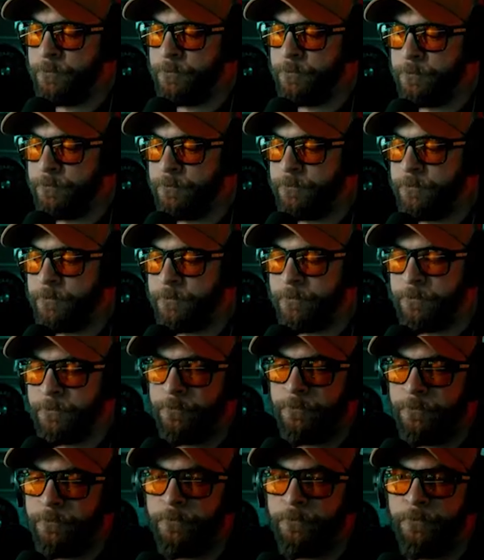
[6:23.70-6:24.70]

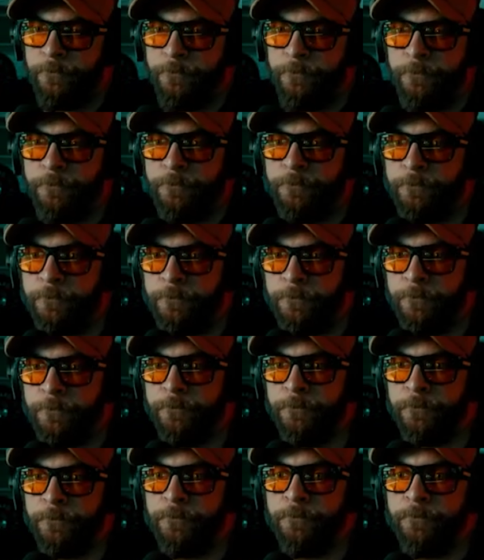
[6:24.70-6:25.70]

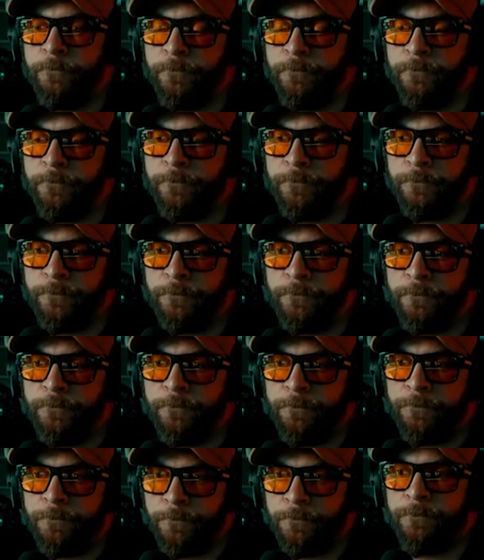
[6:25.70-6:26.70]

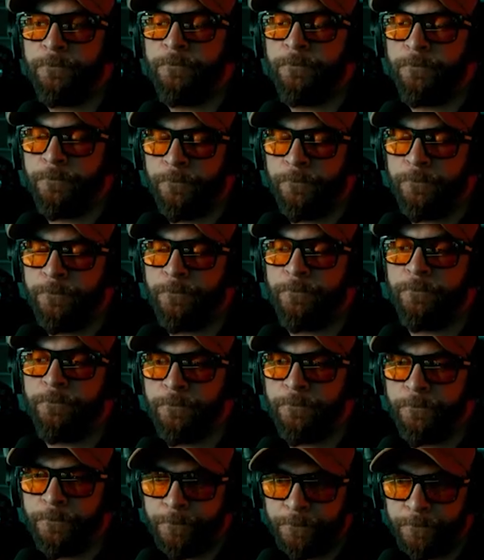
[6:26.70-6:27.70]

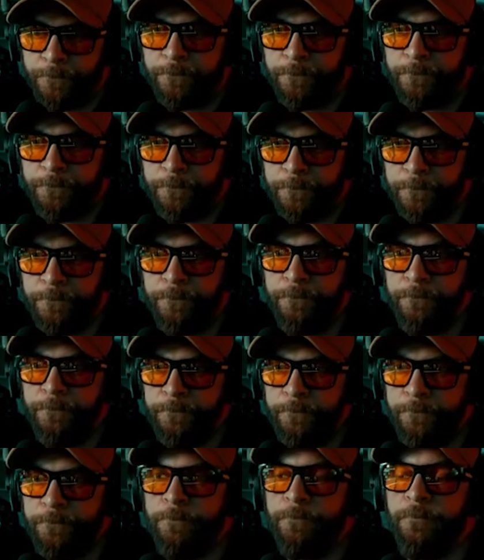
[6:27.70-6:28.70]

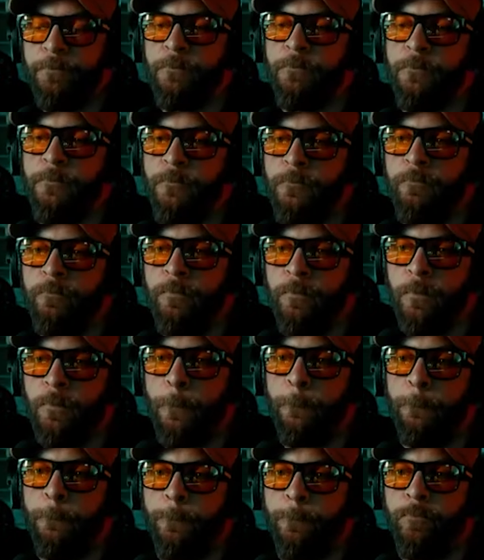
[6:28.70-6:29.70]

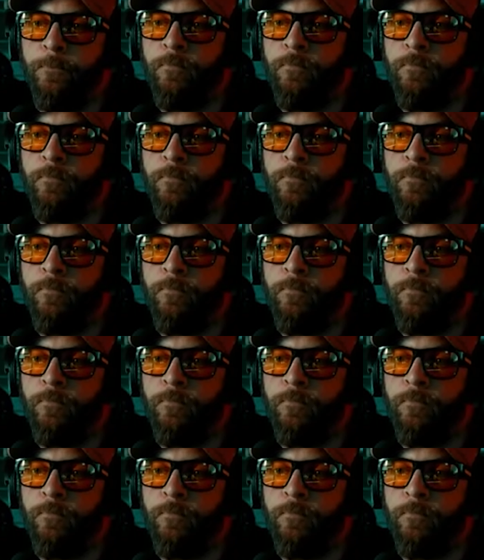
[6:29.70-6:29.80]
(not speaking)